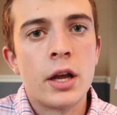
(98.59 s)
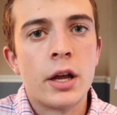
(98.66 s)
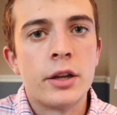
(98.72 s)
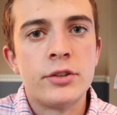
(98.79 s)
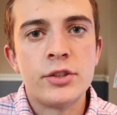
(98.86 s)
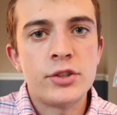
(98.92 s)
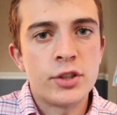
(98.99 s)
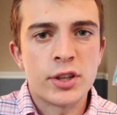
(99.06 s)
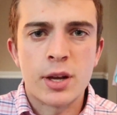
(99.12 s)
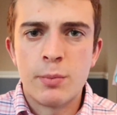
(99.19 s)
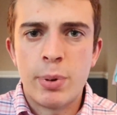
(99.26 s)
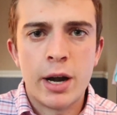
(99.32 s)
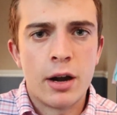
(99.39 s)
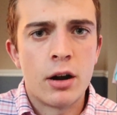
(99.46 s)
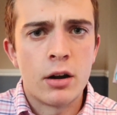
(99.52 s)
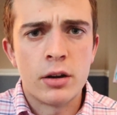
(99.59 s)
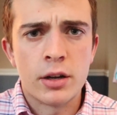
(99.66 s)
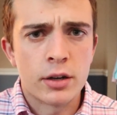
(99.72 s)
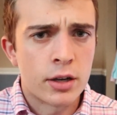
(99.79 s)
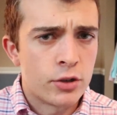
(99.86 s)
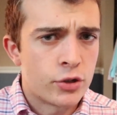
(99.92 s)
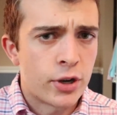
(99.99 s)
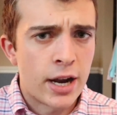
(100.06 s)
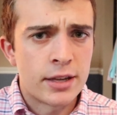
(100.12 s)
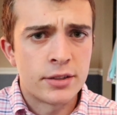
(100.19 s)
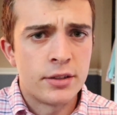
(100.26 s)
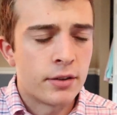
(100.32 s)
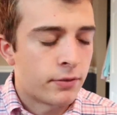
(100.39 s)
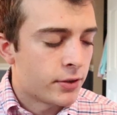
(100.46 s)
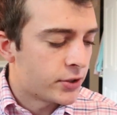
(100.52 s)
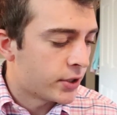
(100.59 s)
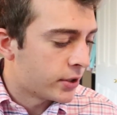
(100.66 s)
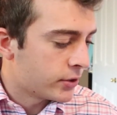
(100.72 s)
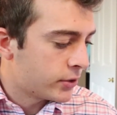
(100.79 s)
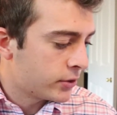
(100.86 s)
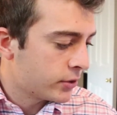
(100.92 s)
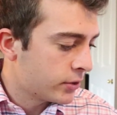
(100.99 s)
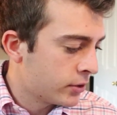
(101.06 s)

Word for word: Uh, just to compare and contrast the differences.